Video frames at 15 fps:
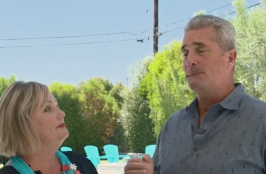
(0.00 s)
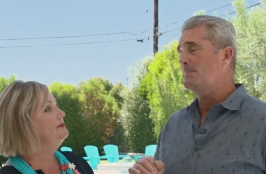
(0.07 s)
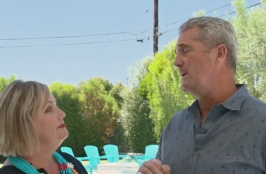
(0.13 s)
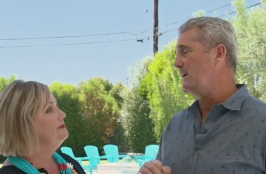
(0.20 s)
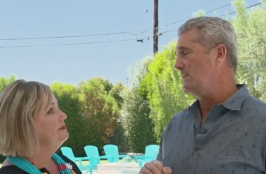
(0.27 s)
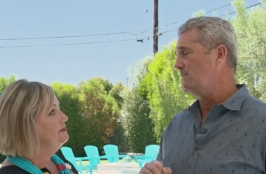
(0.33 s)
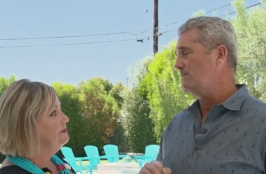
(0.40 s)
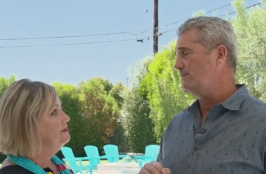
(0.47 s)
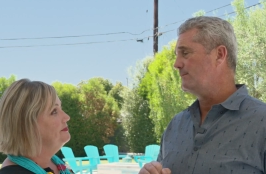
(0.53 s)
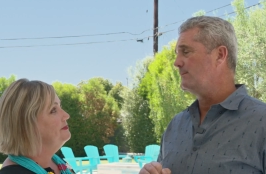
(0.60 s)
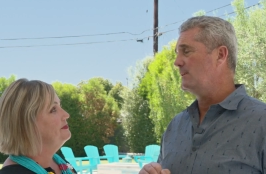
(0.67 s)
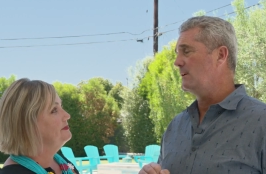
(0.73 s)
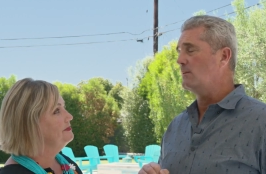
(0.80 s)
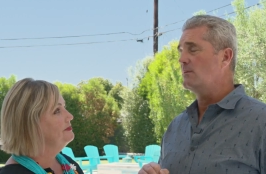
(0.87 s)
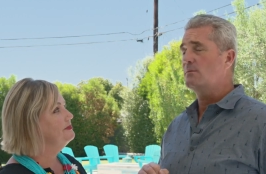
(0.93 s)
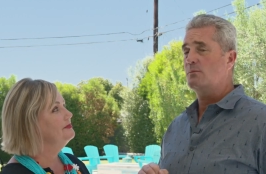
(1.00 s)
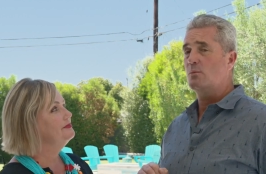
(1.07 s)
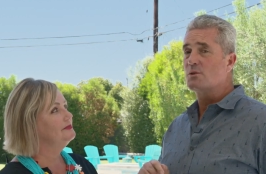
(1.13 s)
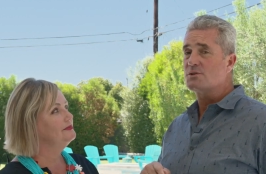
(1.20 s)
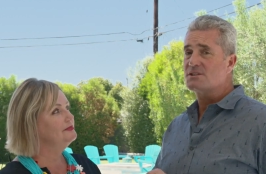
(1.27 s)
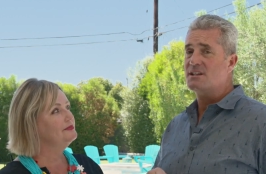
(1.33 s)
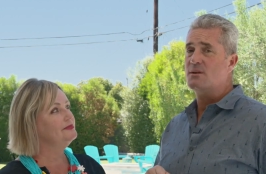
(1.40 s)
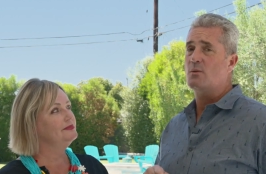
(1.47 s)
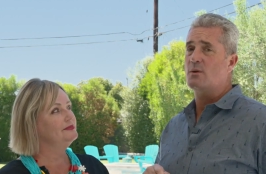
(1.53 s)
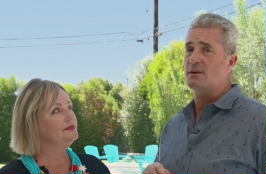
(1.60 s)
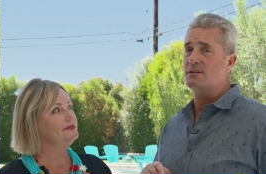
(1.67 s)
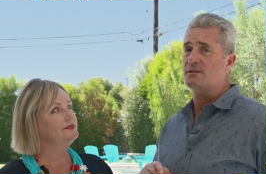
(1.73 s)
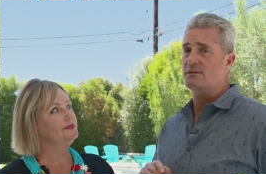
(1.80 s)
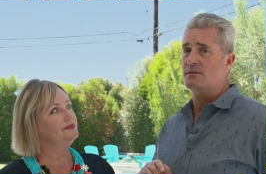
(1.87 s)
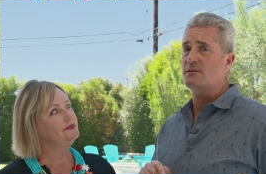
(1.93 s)
Speaker 1: But, you know, we'll see what
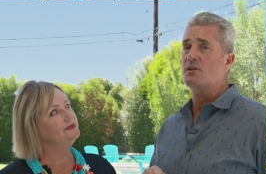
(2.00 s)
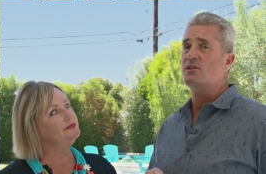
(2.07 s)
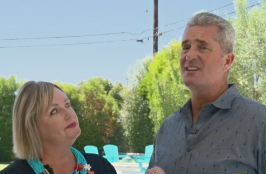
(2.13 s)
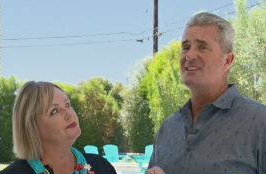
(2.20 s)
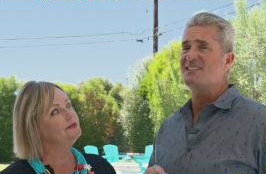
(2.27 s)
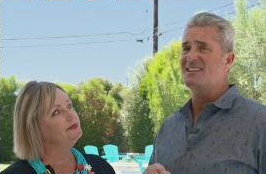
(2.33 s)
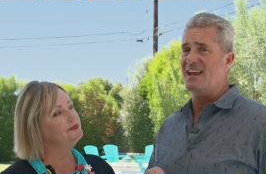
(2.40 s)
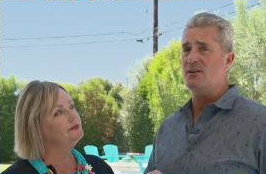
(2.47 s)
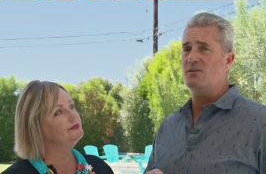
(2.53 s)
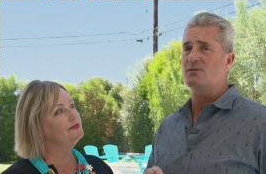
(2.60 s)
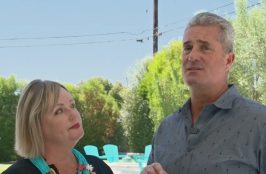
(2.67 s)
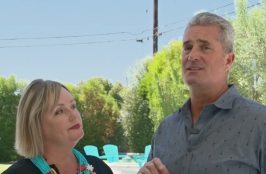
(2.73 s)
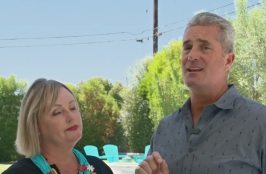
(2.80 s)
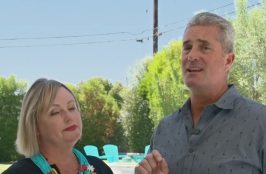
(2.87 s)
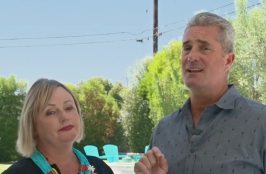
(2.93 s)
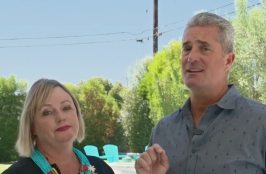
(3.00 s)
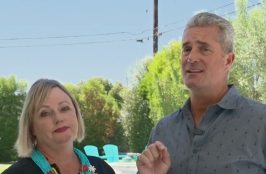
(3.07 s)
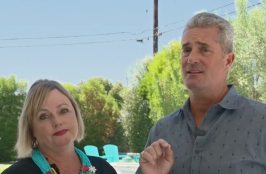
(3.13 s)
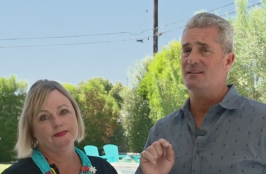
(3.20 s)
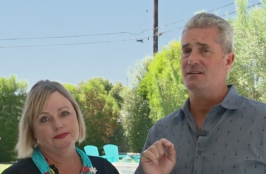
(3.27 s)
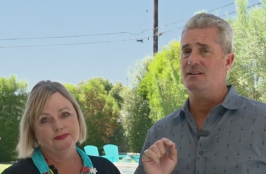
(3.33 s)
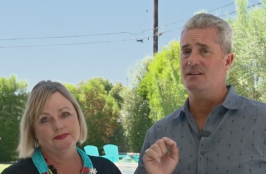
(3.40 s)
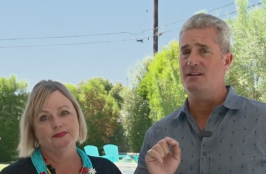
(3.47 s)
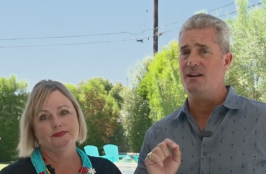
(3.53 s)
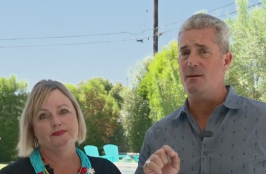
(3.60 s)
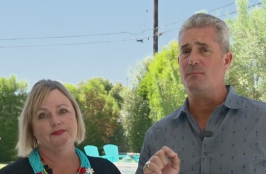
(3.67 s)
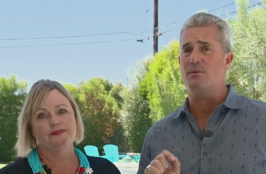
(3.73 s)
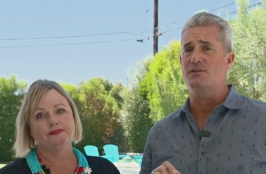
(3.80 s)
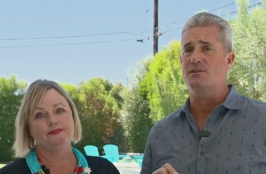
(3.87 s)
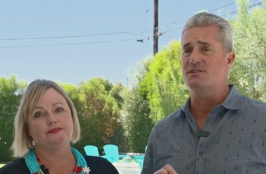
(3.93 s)
the sales
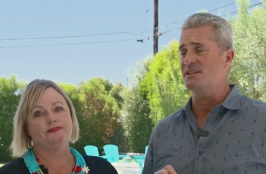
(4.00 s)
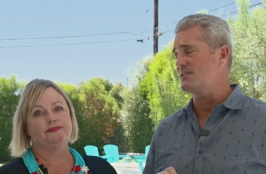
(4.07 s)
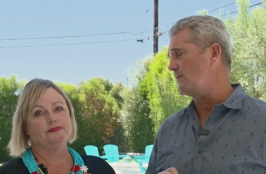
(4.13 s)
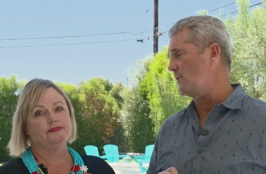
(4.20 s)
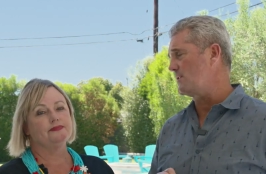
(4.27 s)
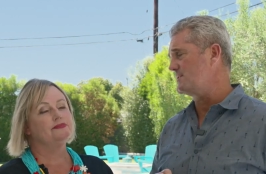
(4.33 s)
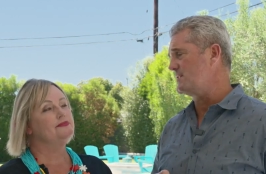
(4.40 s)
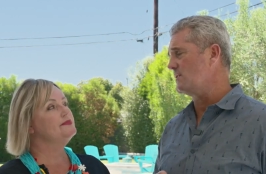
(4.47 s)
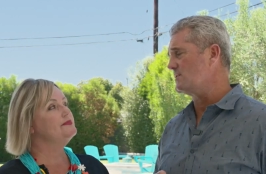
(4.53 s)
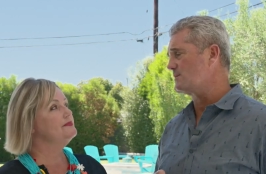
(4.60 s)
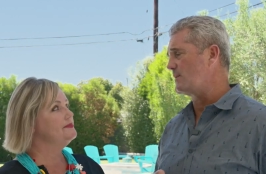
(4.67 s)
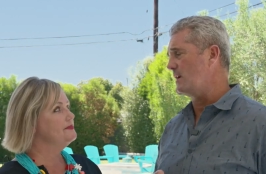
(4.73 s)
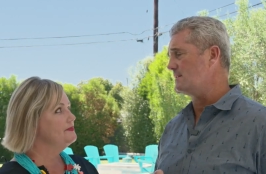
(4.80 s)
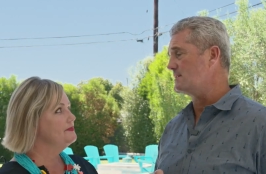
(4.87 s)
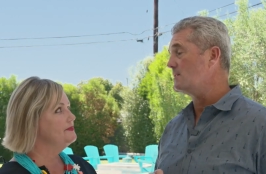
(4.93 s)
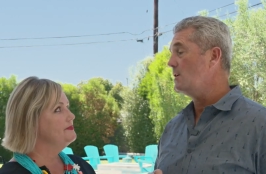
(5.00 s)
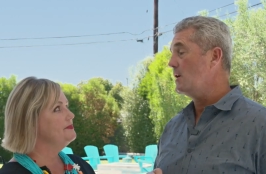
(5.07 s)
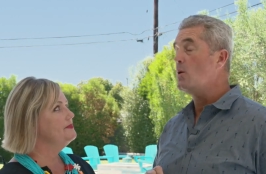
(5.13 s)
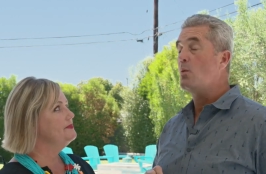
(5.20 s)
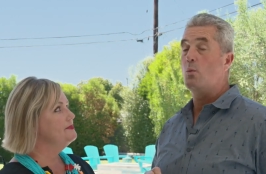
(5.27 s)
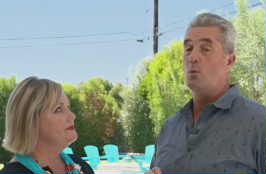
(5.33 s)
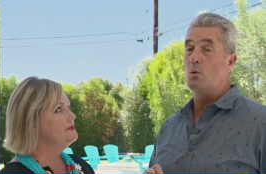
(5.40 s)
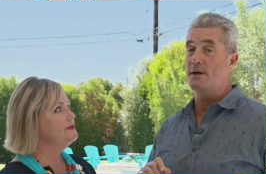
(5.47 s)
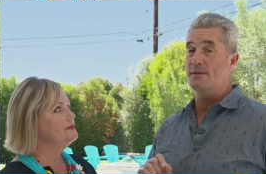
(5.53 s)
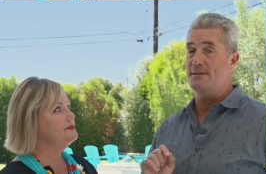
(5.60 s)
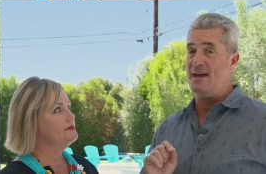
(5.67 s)
numbers as far as sales price, what